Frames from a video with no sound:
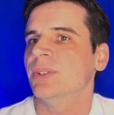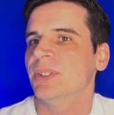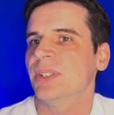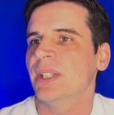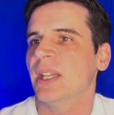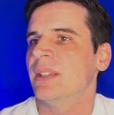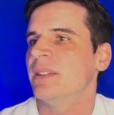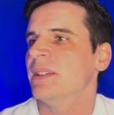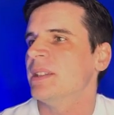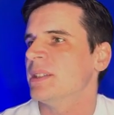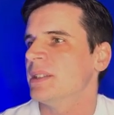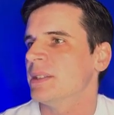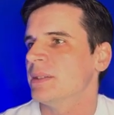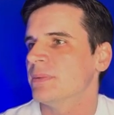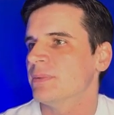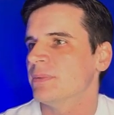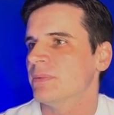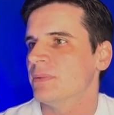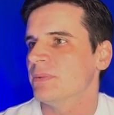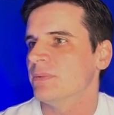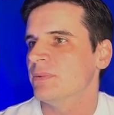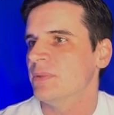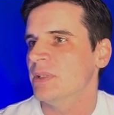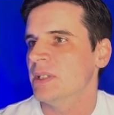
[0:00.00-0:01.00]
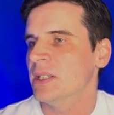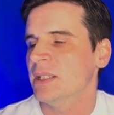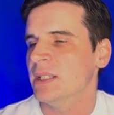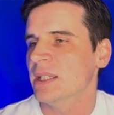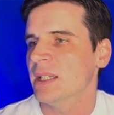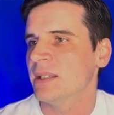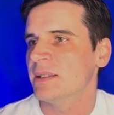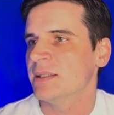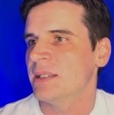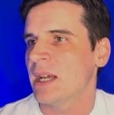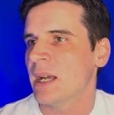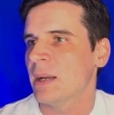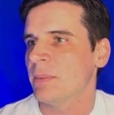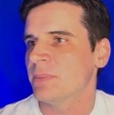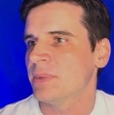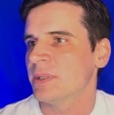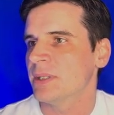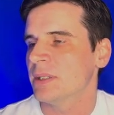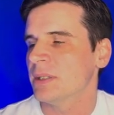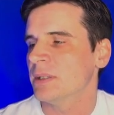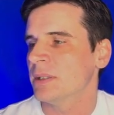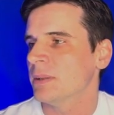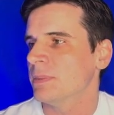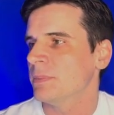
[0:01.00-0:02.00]
Again, this is really
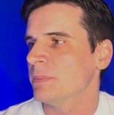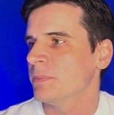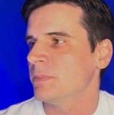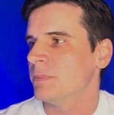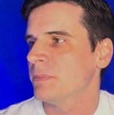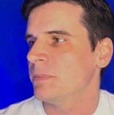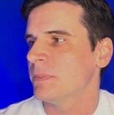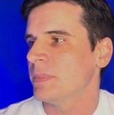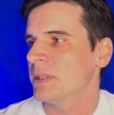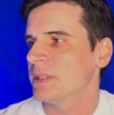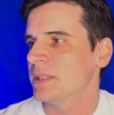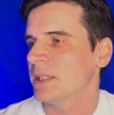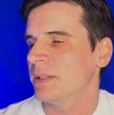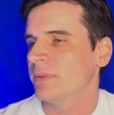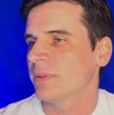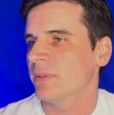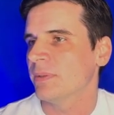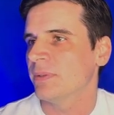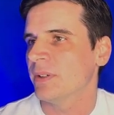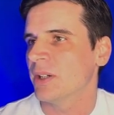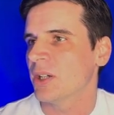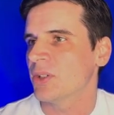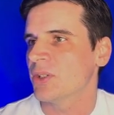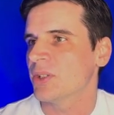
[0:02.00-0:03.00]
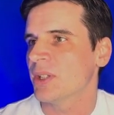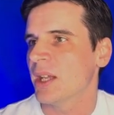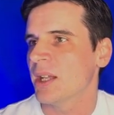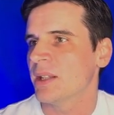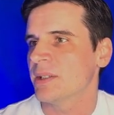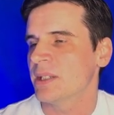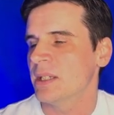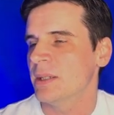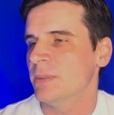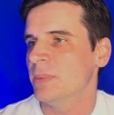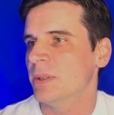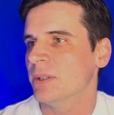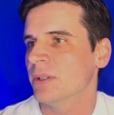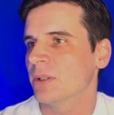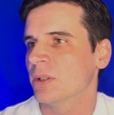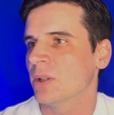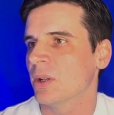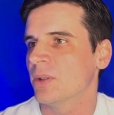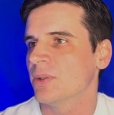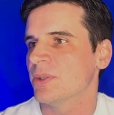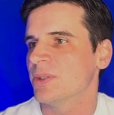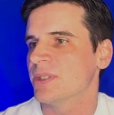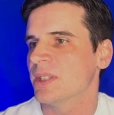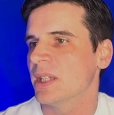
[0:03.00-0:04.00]
adapter specific functionality, but the
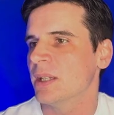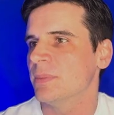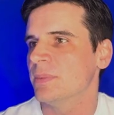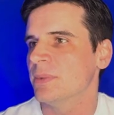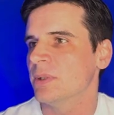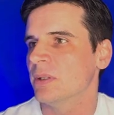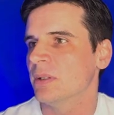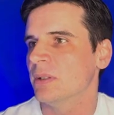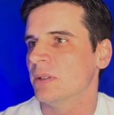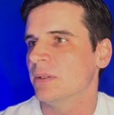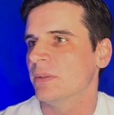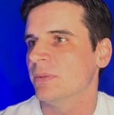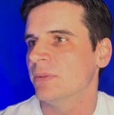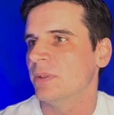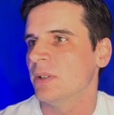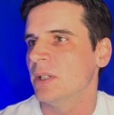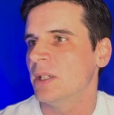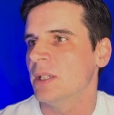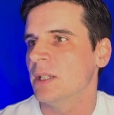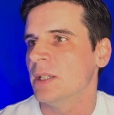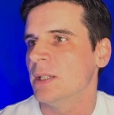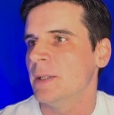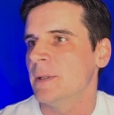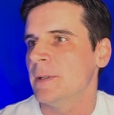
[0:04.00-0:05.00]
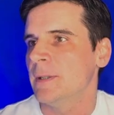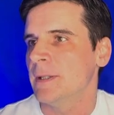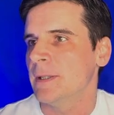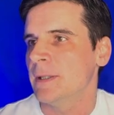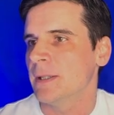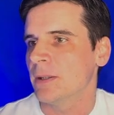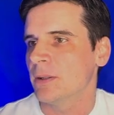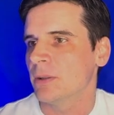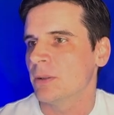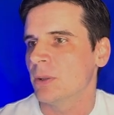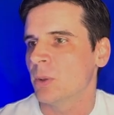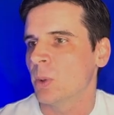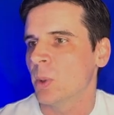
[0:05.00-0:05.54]
concept of, you know,